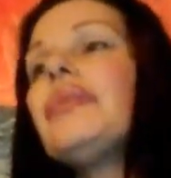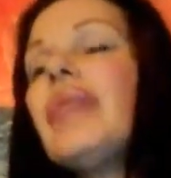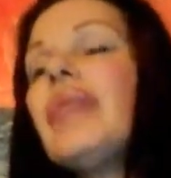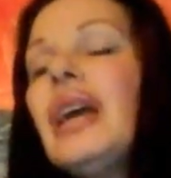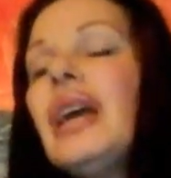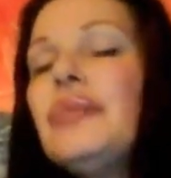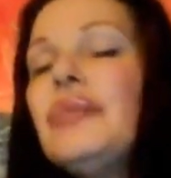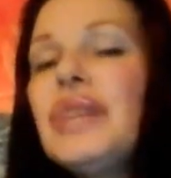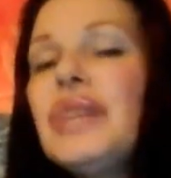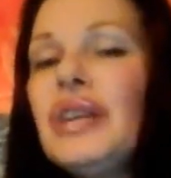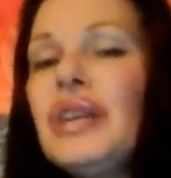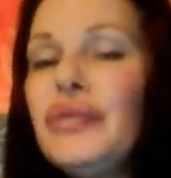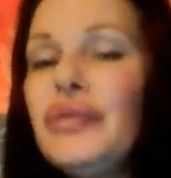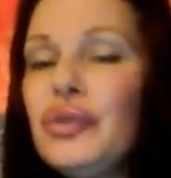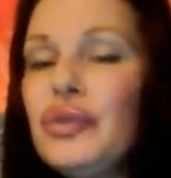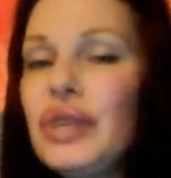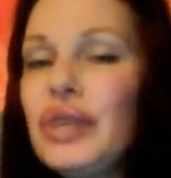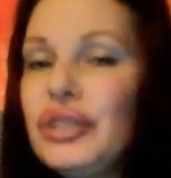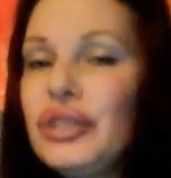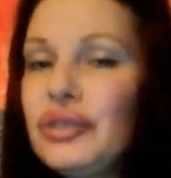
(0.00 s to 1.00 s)
I'm careful who
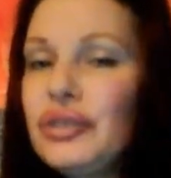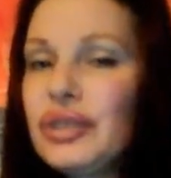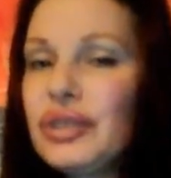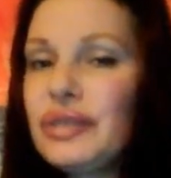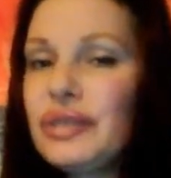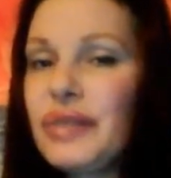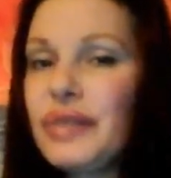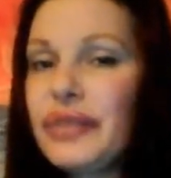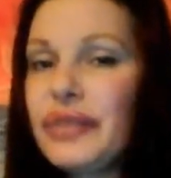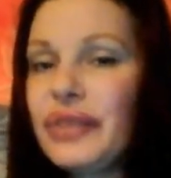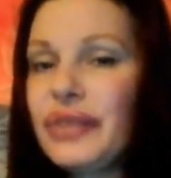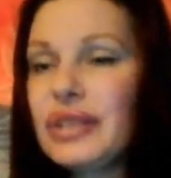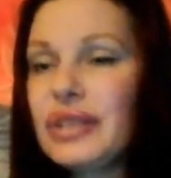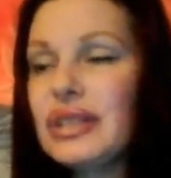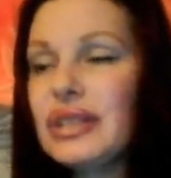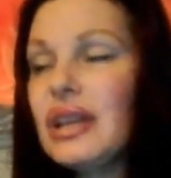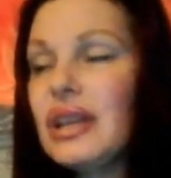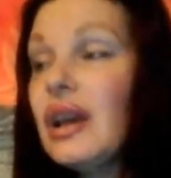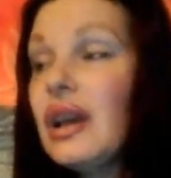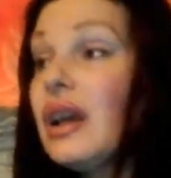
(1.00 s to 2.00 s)
I choose as my friends.
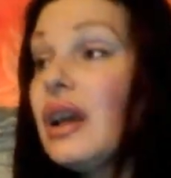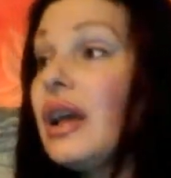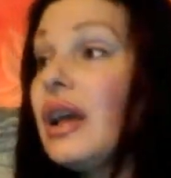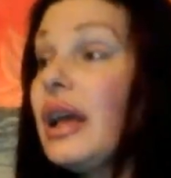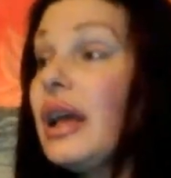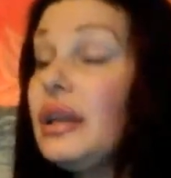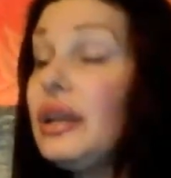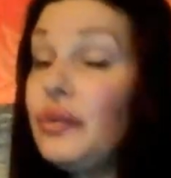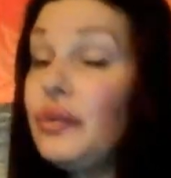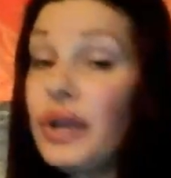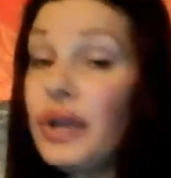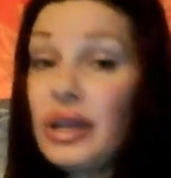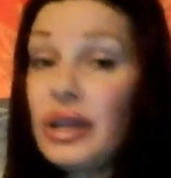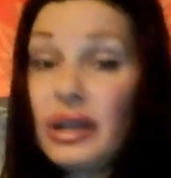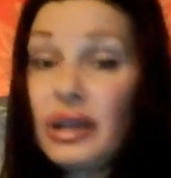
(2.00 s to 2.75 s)
Anyway,